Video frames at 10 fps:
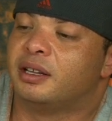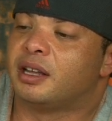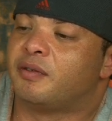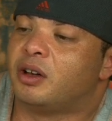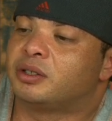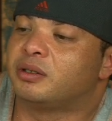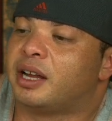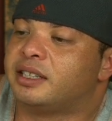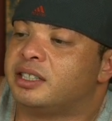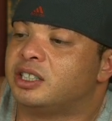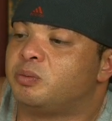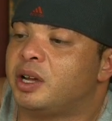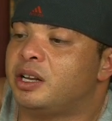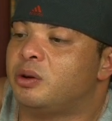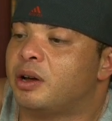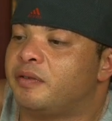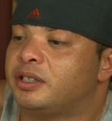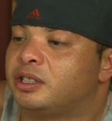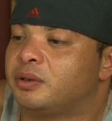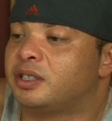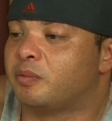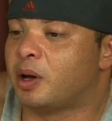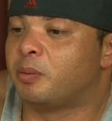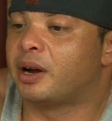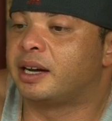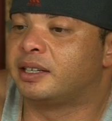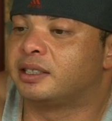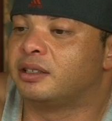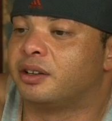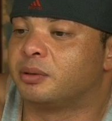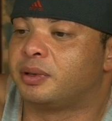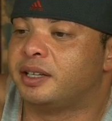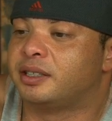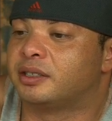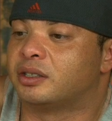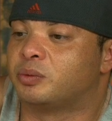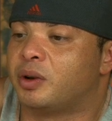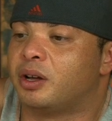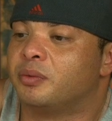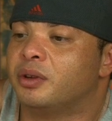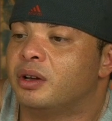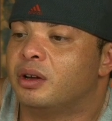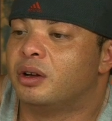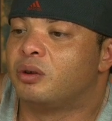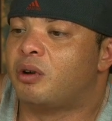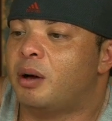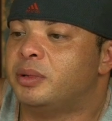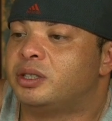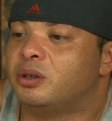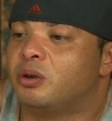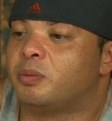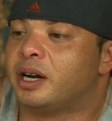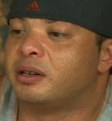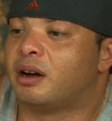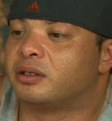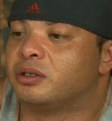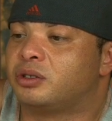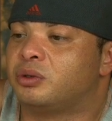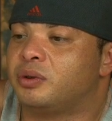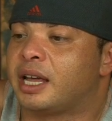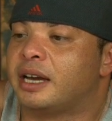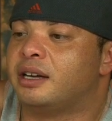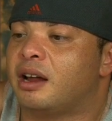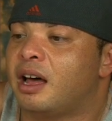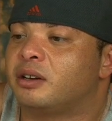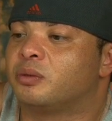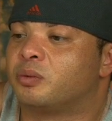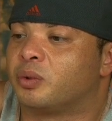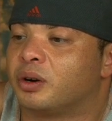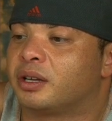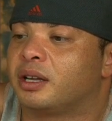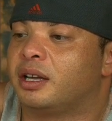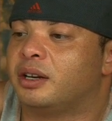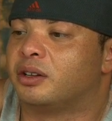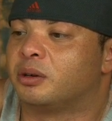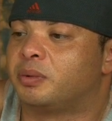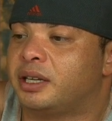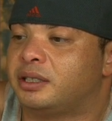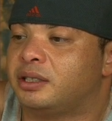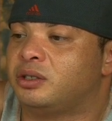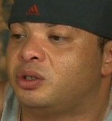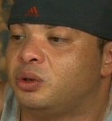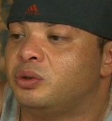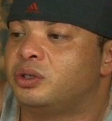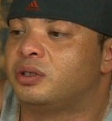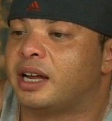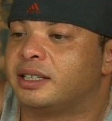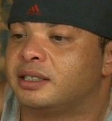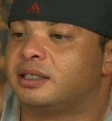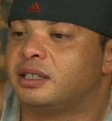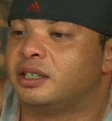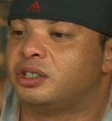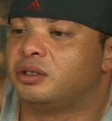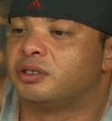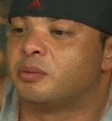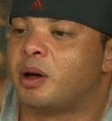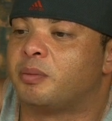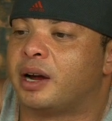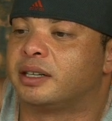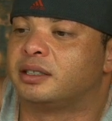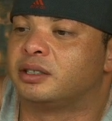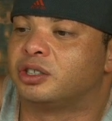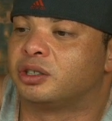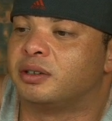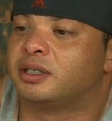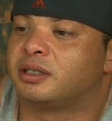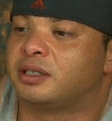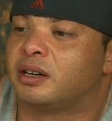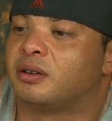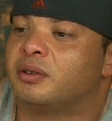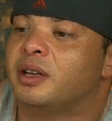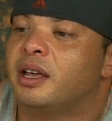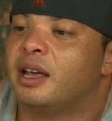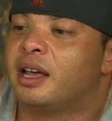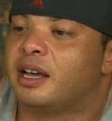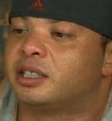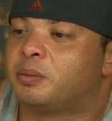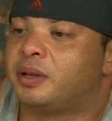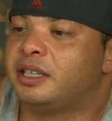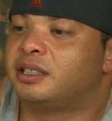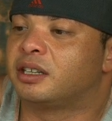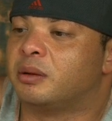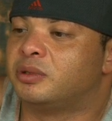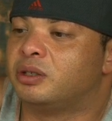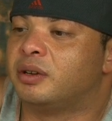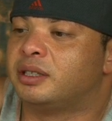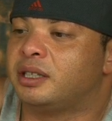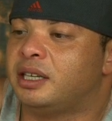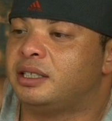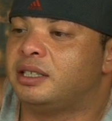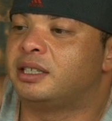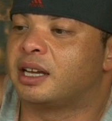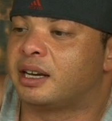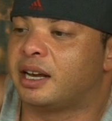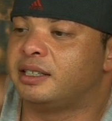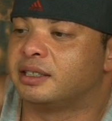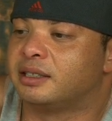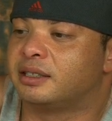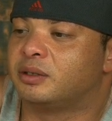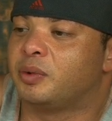They have also licensed many who have histories of malpractice in other places as well. Guam is known by doctors who cannot work in other places due to licensing issues and malpractice insurance, etc., as the place to come to as easy to get licensed.